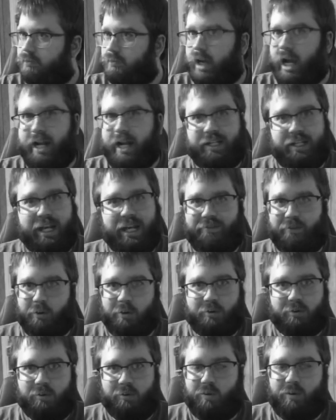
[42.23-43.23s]
I
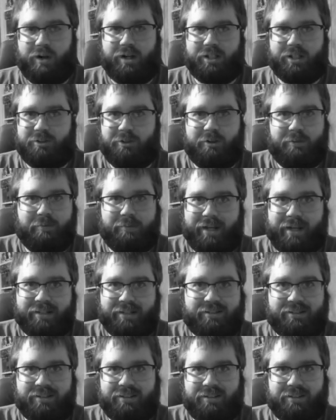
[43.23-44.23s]
never wanted to
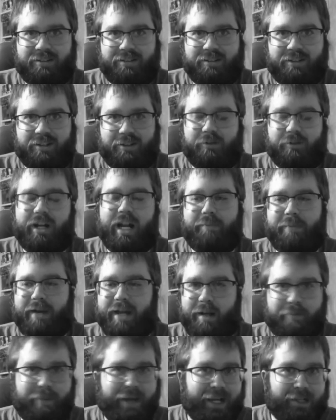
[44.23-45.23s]
admit when I
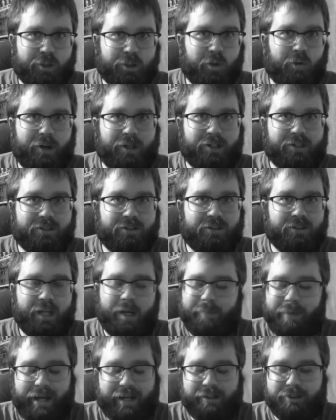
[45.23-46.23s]
made a bad choice, a
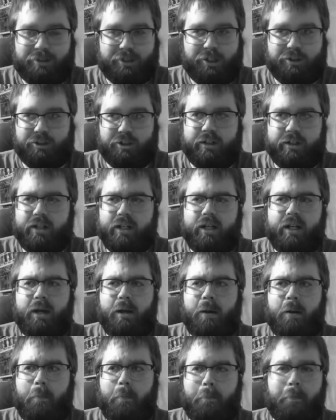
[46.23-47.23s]
bad decision,
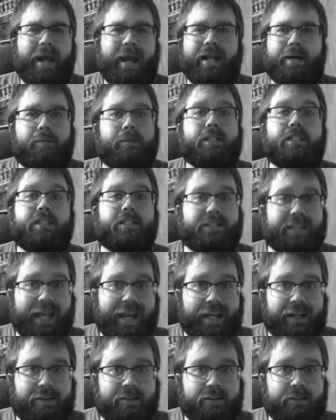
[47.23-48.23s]
made a
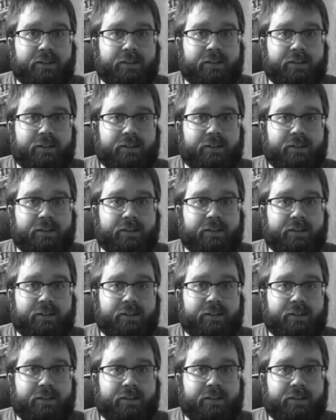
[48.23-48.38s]
mistake.